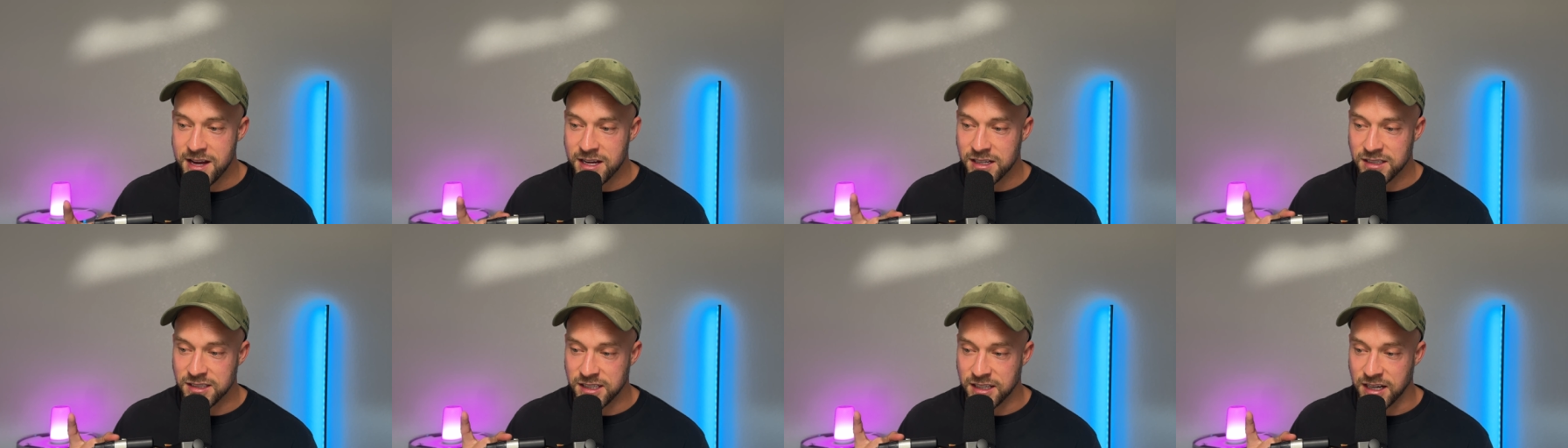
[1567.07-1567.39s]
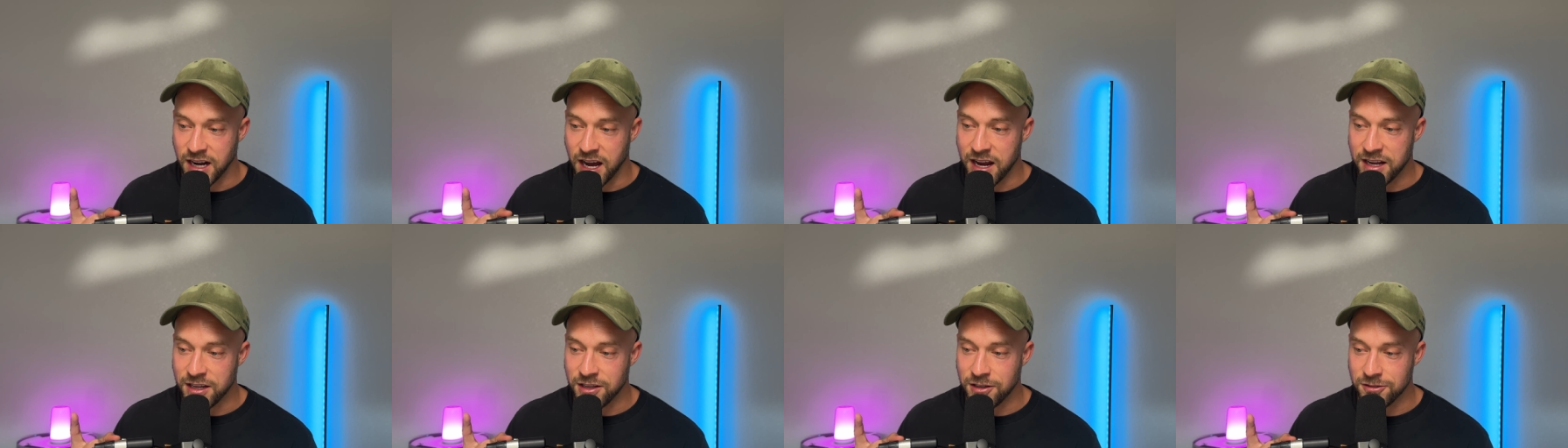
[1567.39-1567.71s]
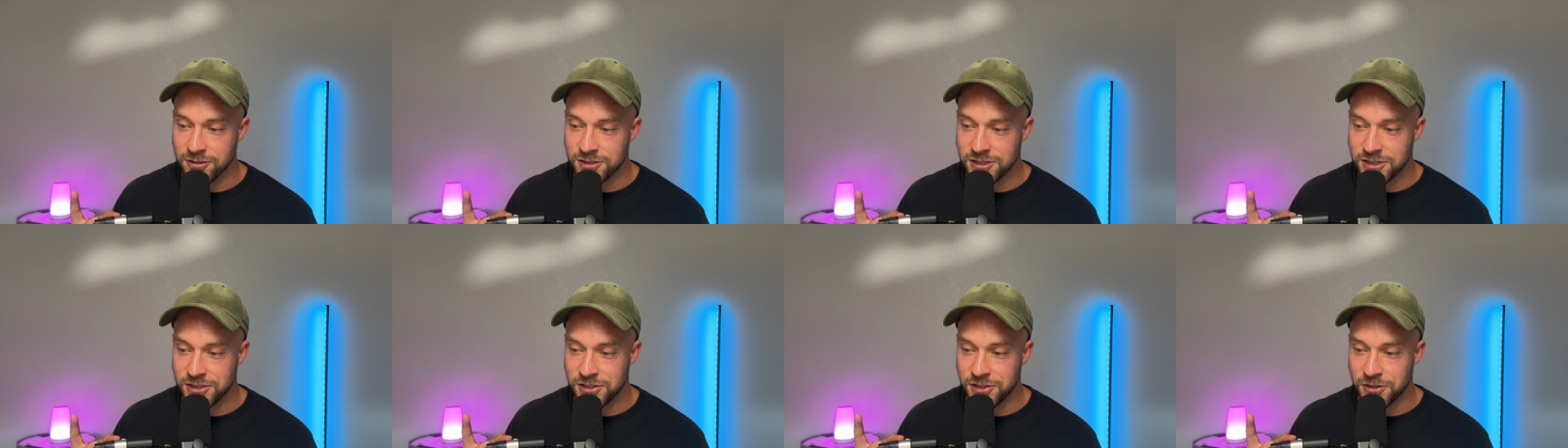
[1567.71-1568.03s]
Did I
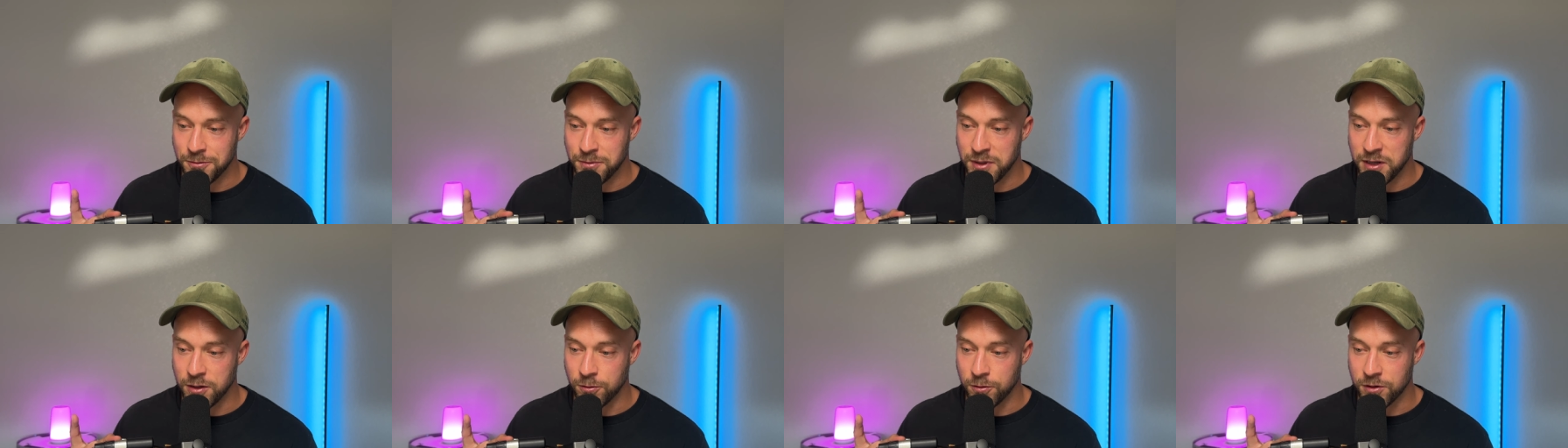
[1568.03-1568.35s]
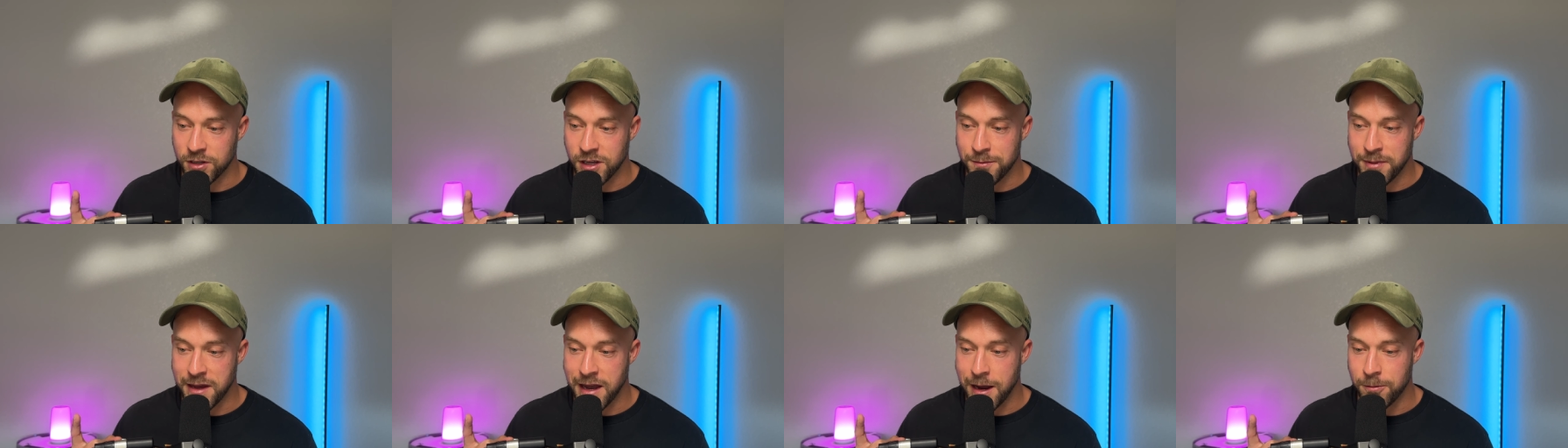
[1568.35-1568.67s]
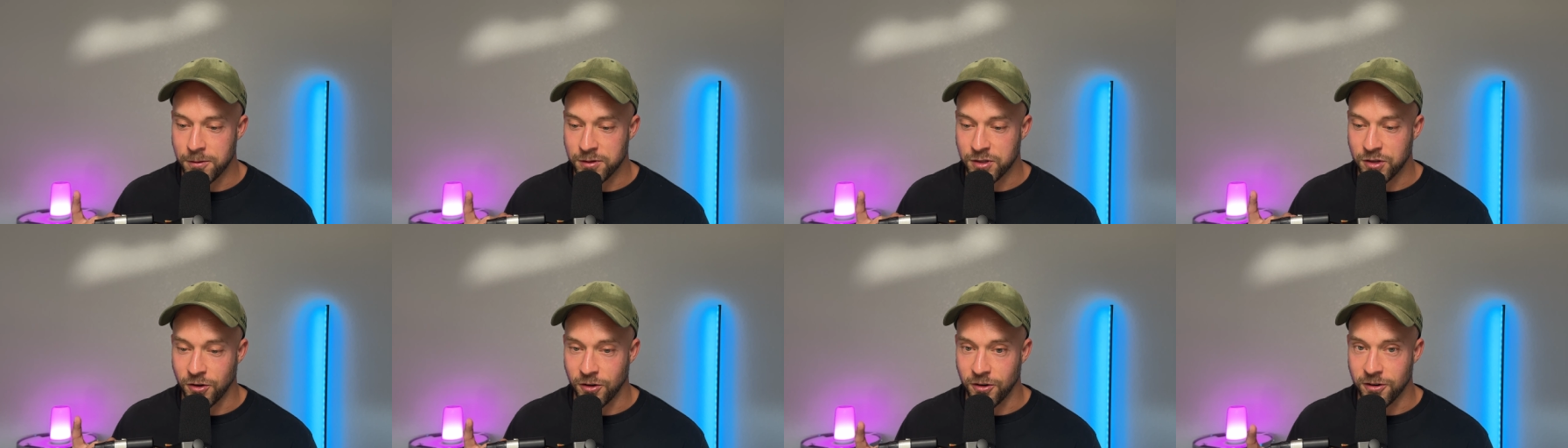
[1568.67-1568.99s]
used to be really bad
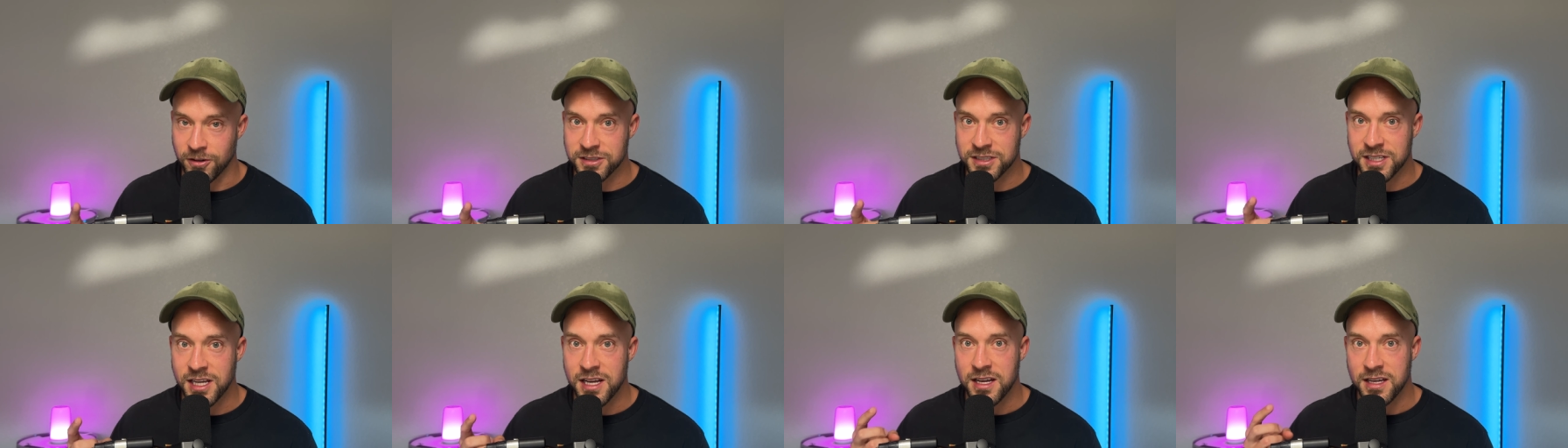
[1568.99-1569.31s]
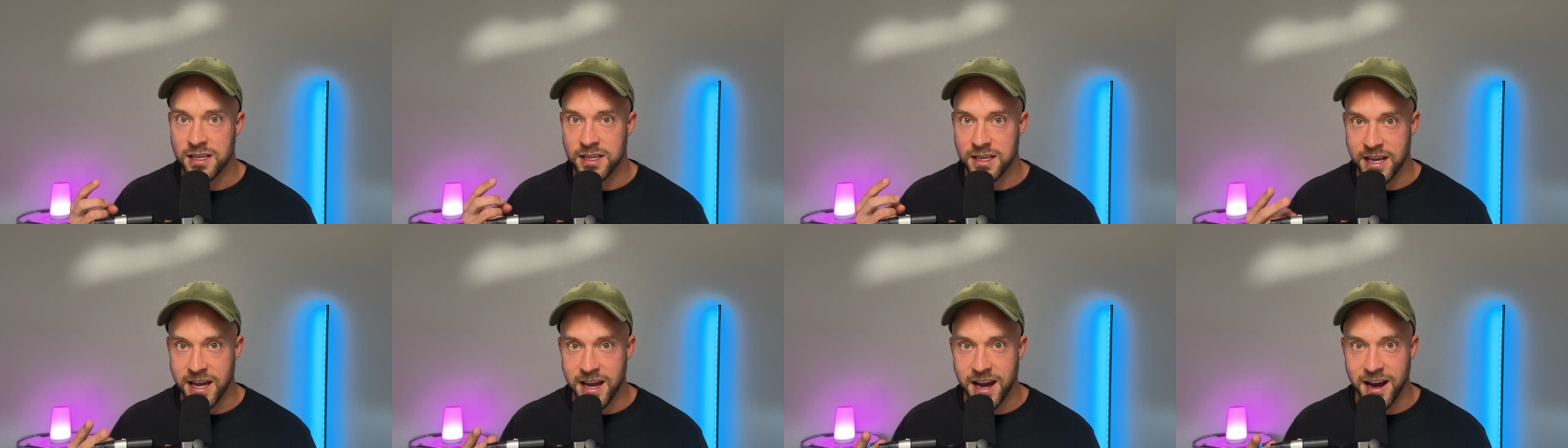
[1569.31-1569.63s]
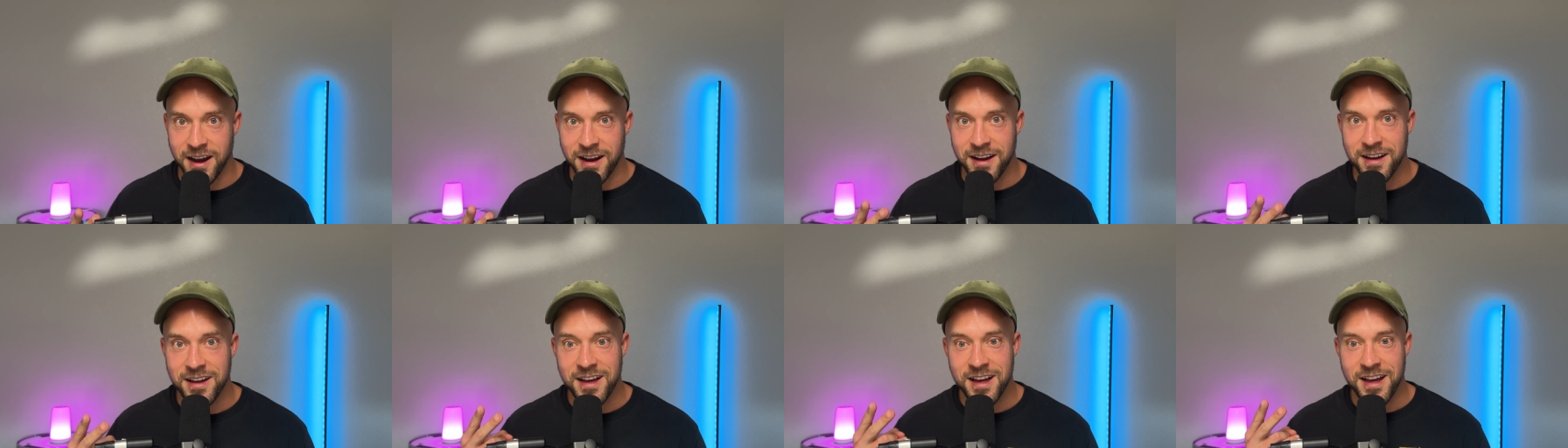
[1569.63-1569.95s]
with girls?
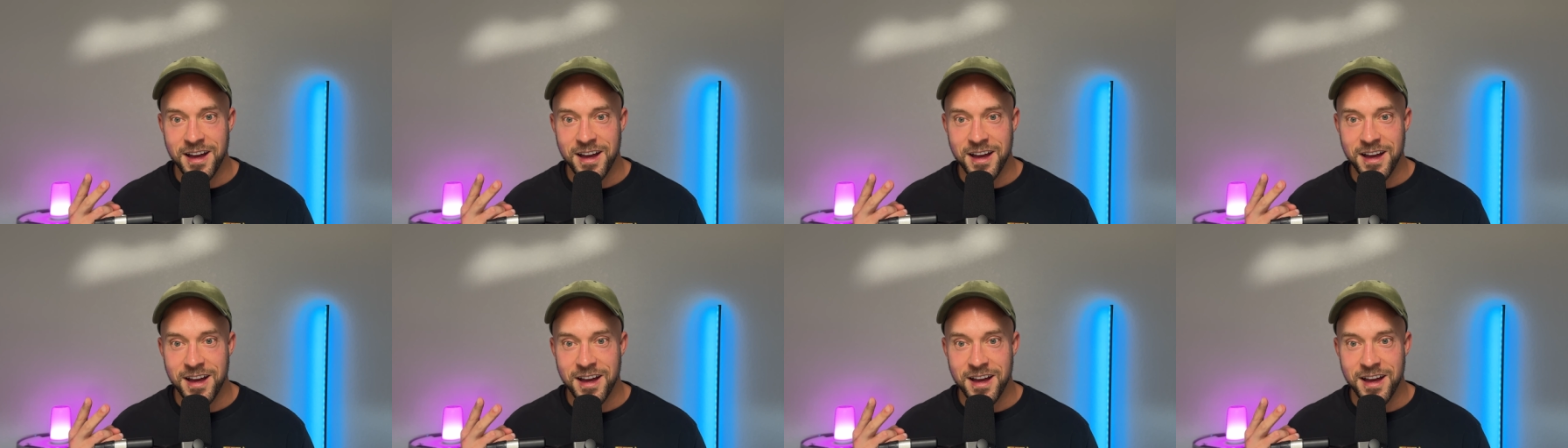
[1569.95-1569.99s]
Yeah.